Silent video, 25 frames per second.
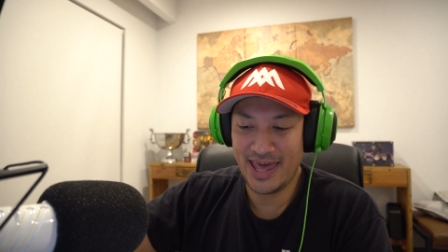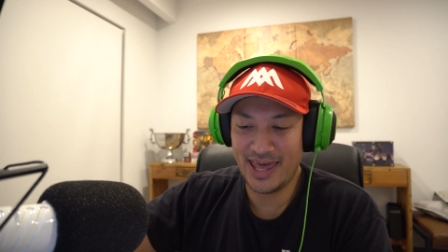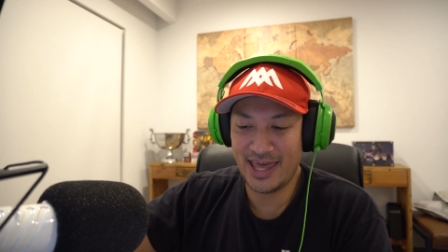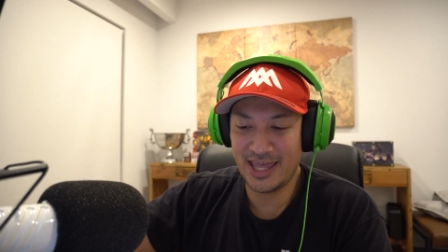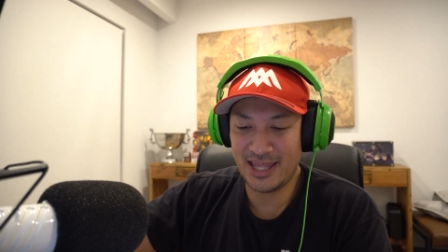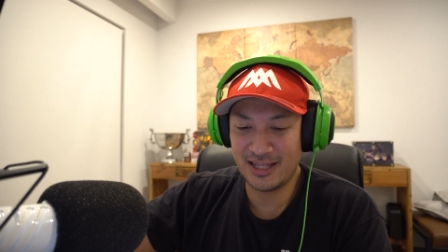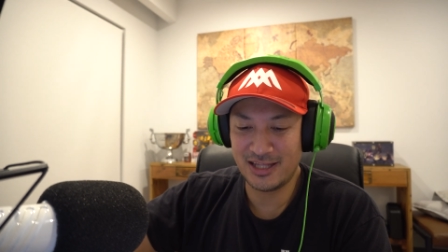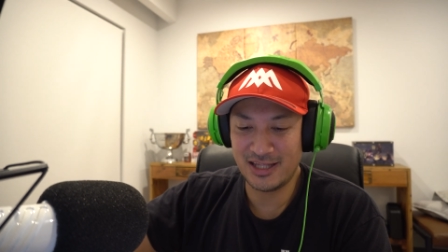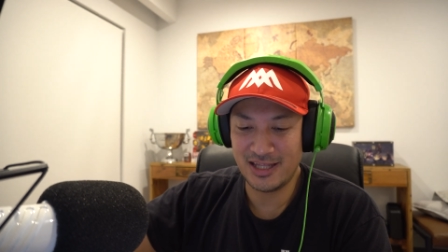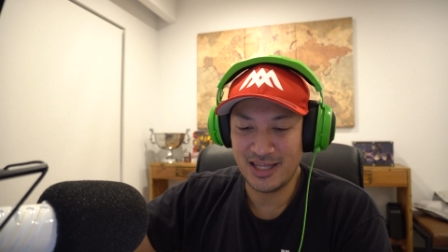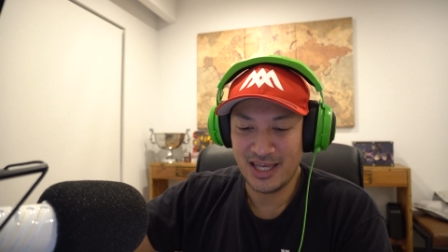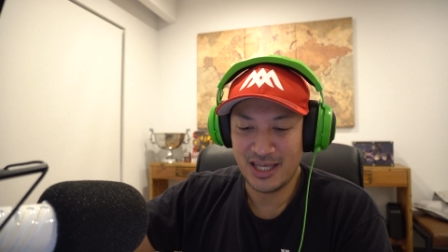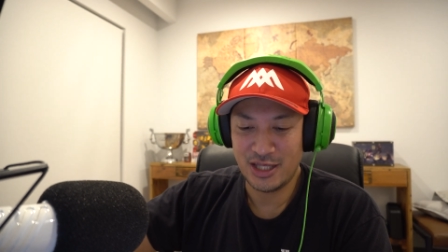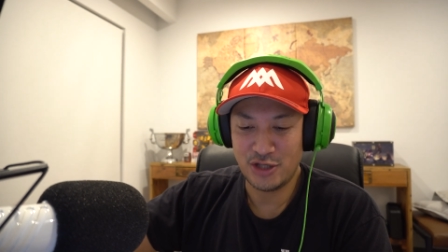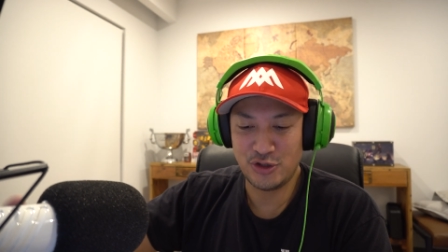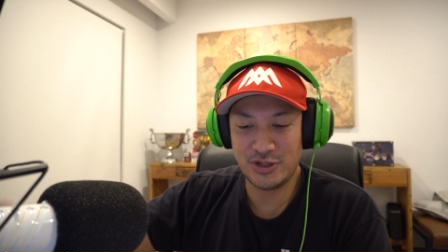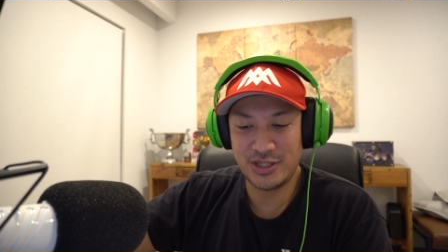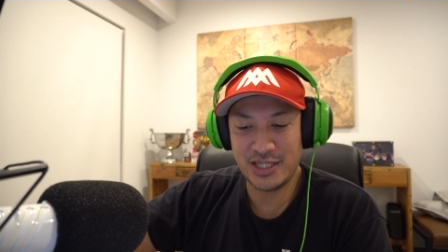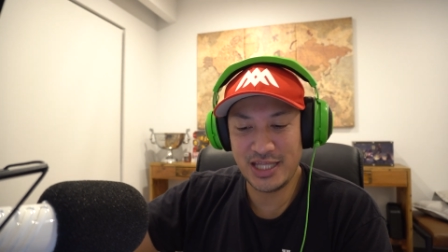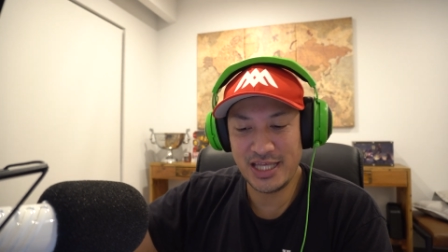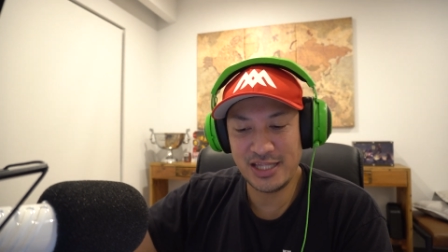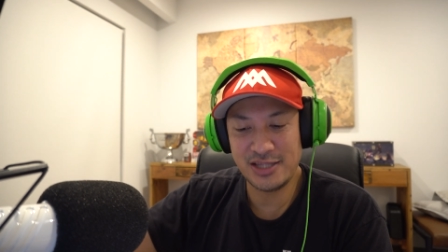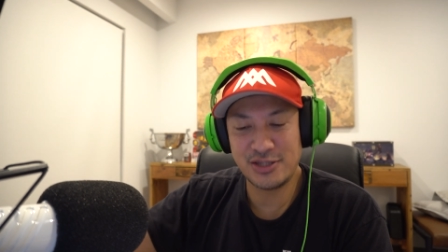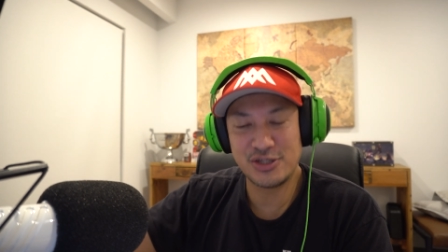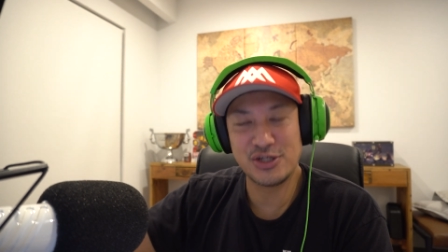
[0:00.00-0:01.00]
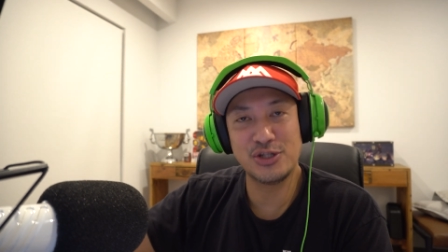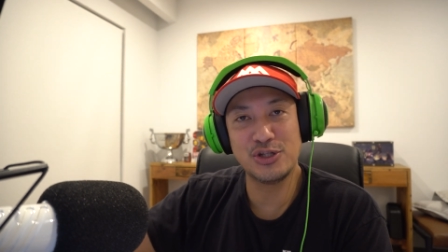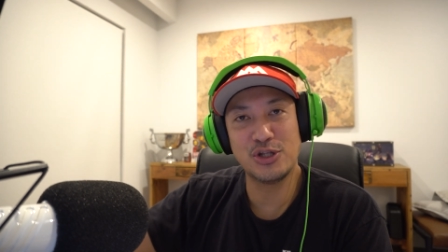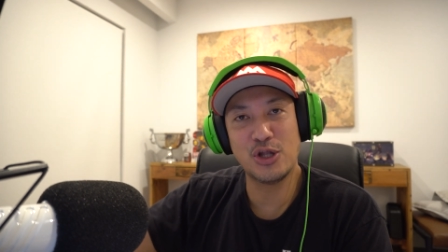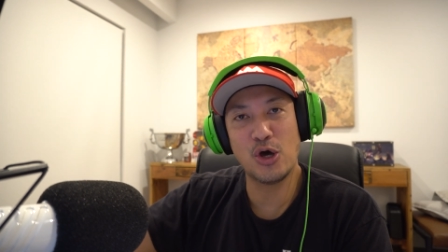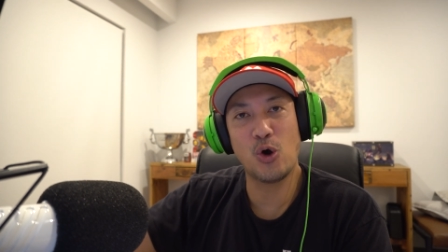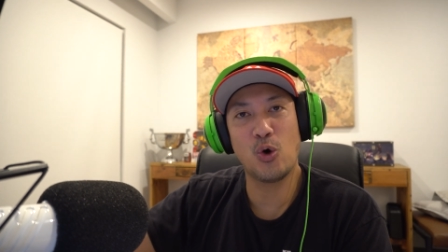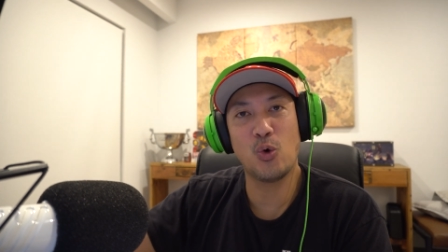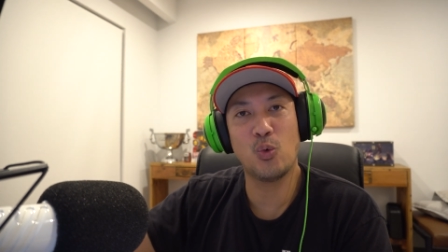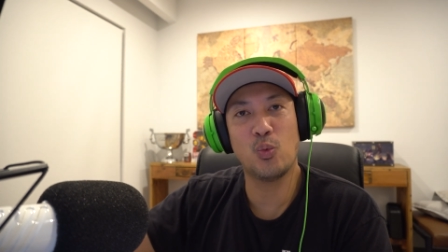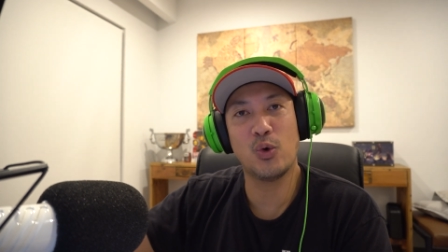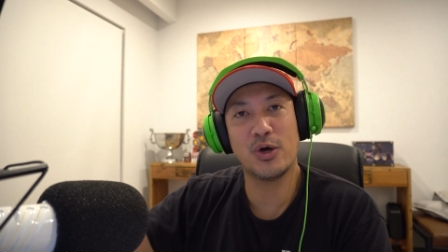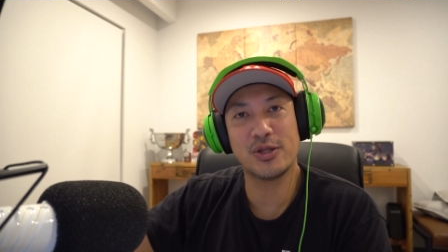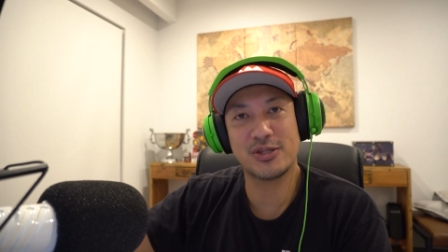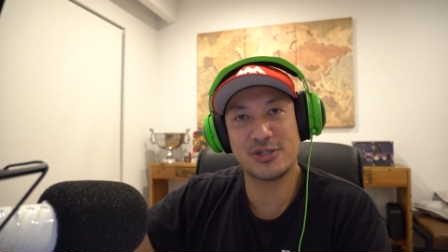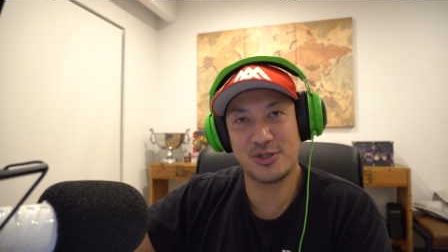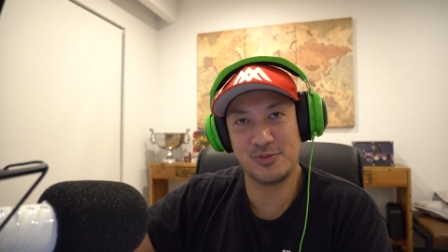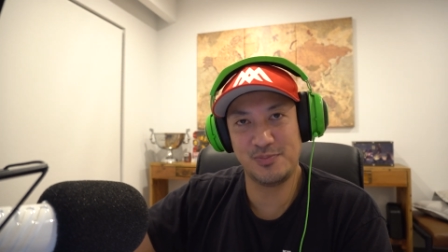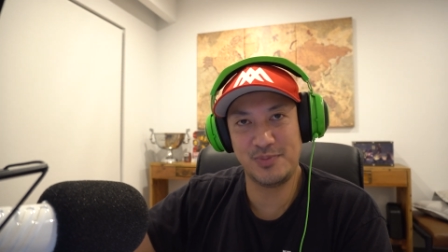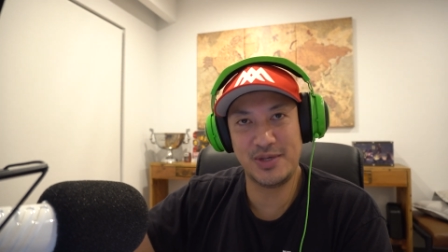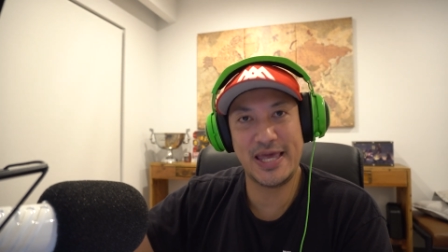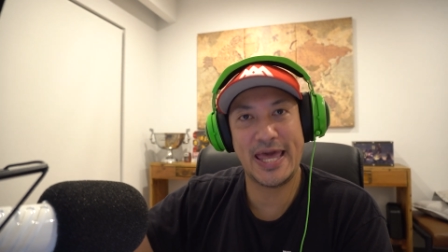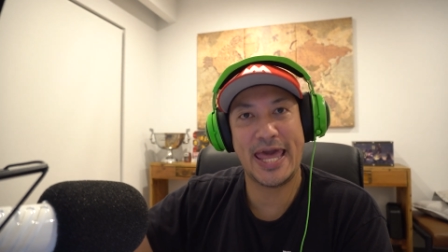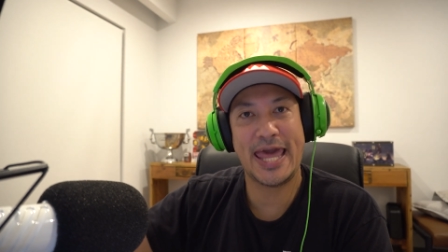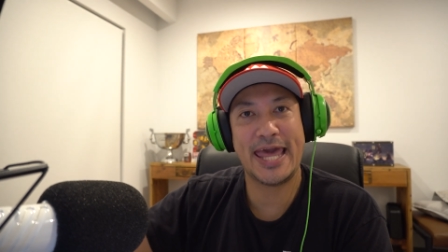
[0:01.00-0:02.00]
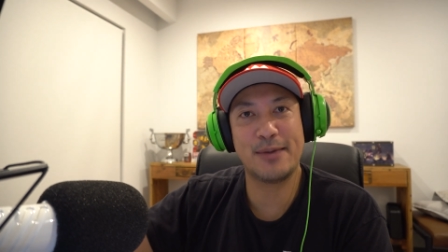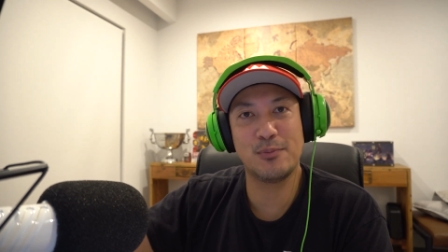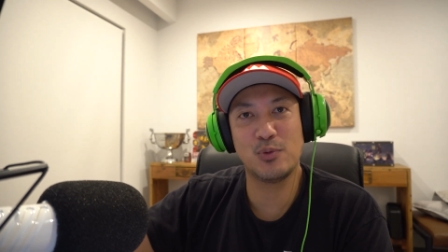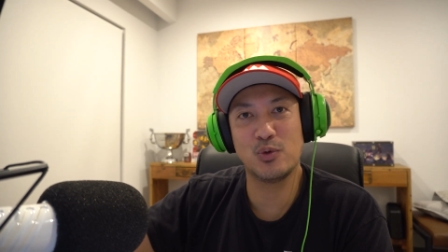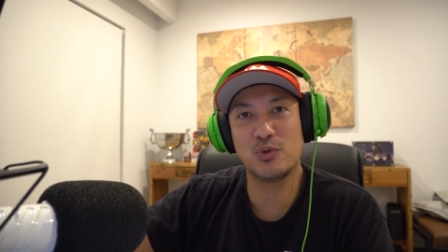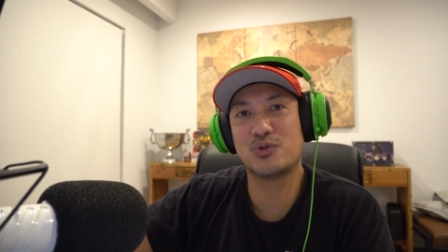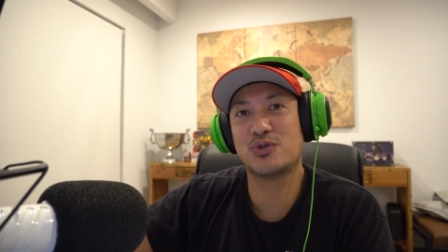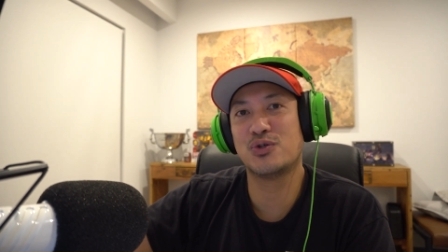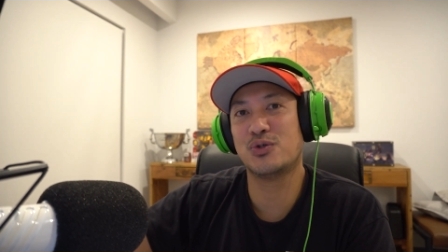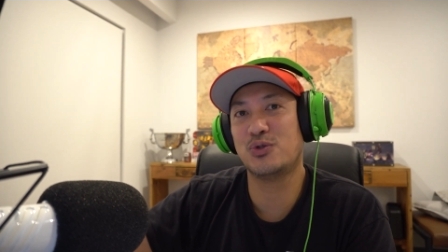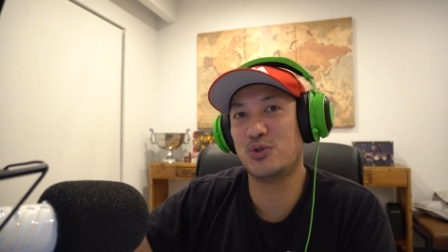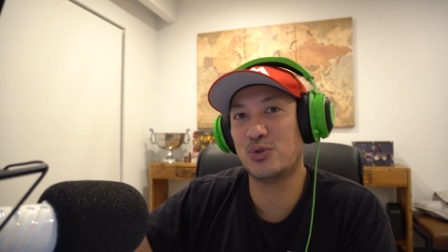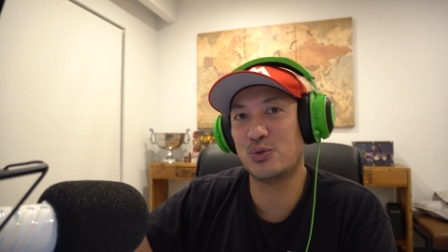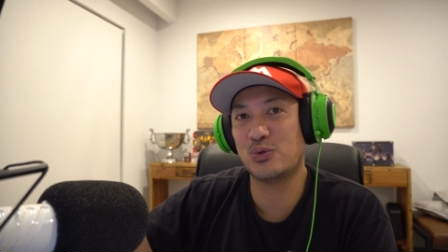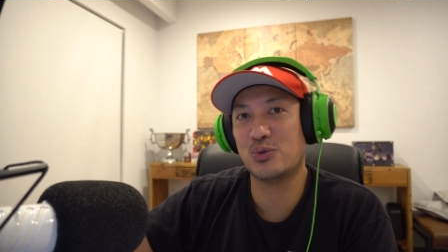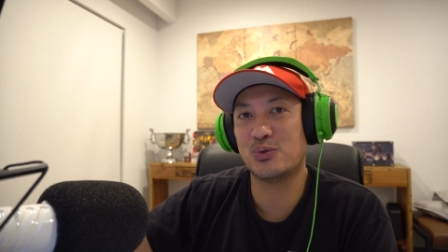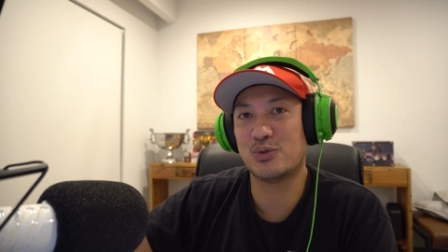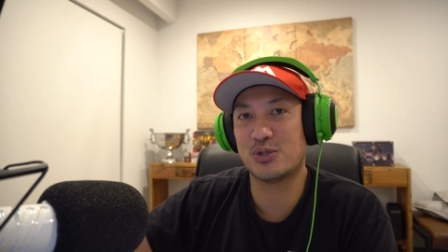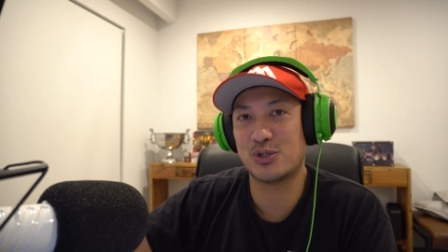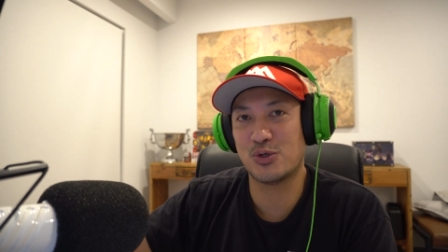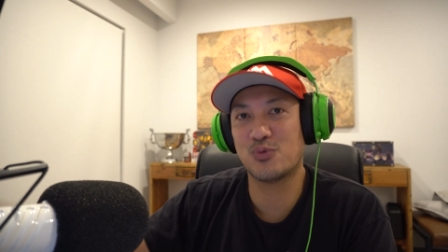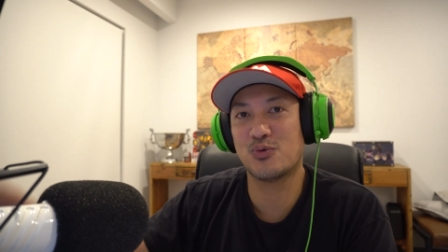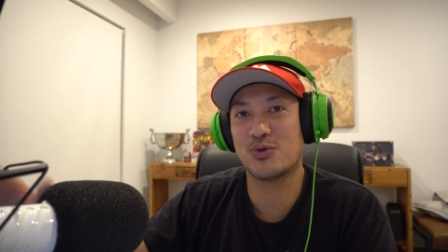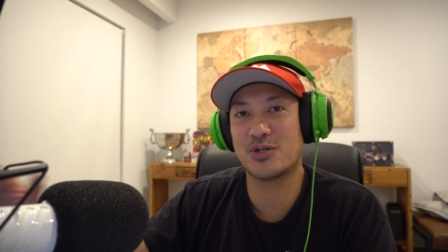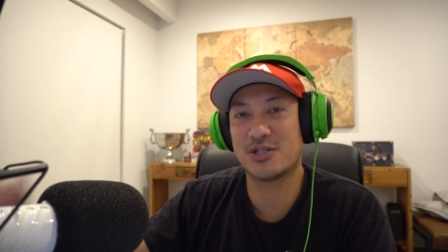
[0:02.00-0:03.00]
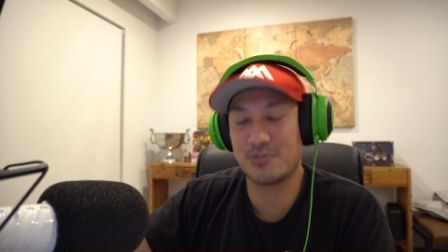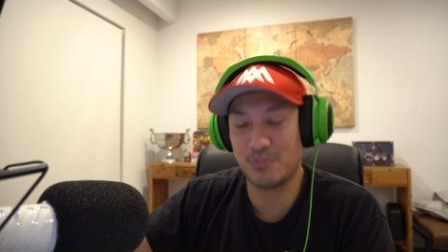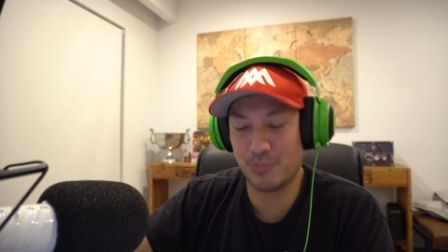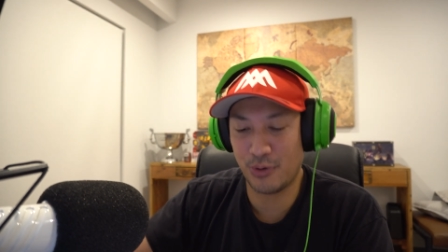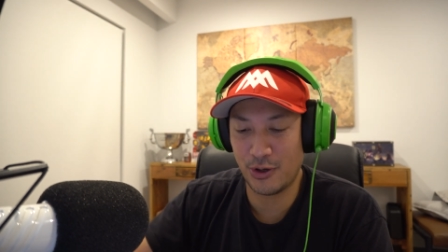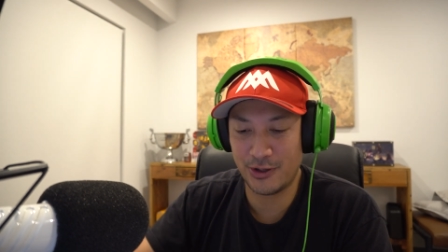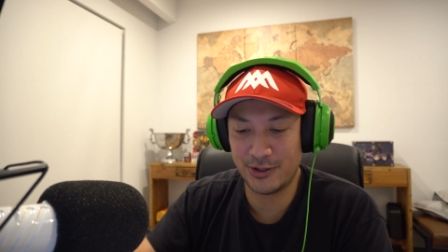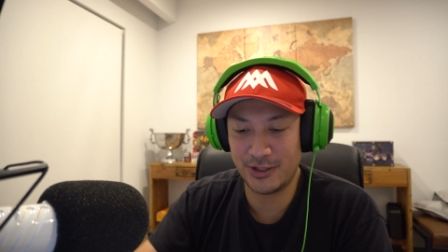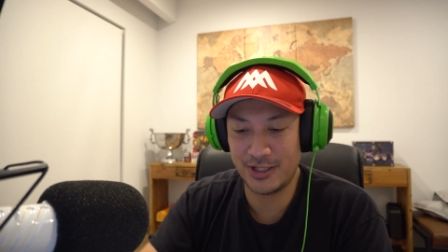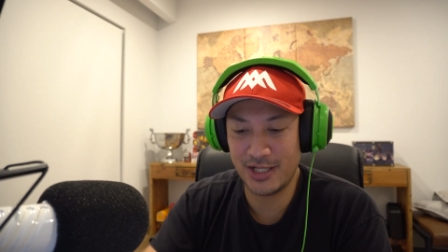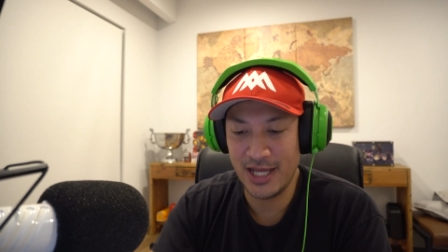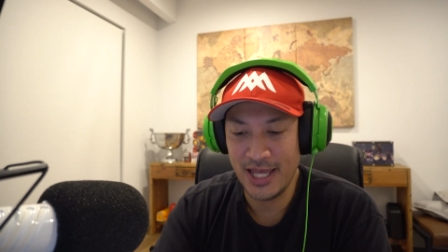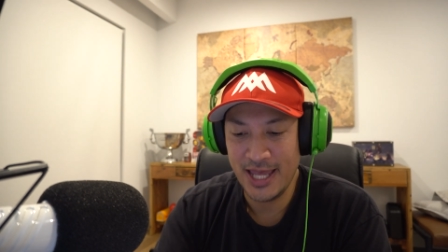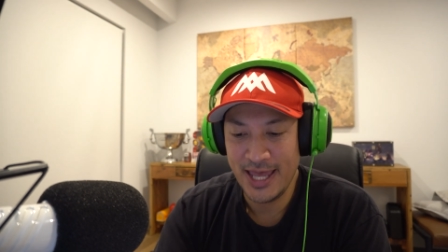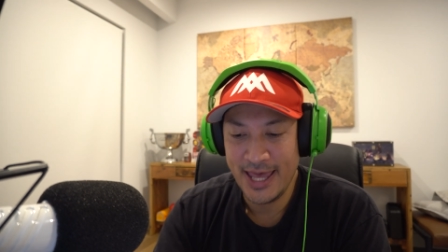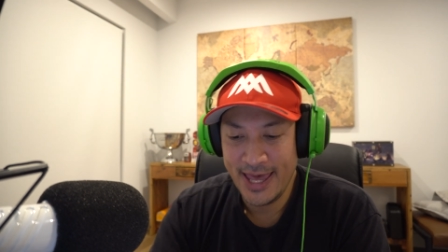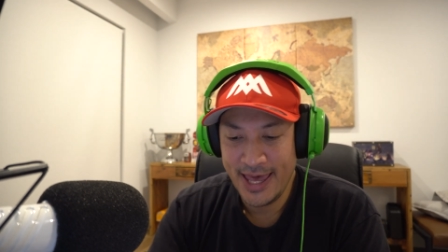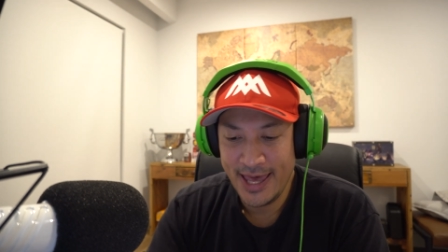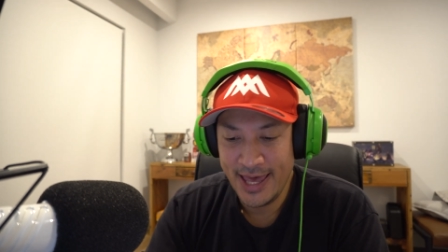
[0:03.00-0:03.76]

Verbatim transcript: and you need to know what to be able to do to respond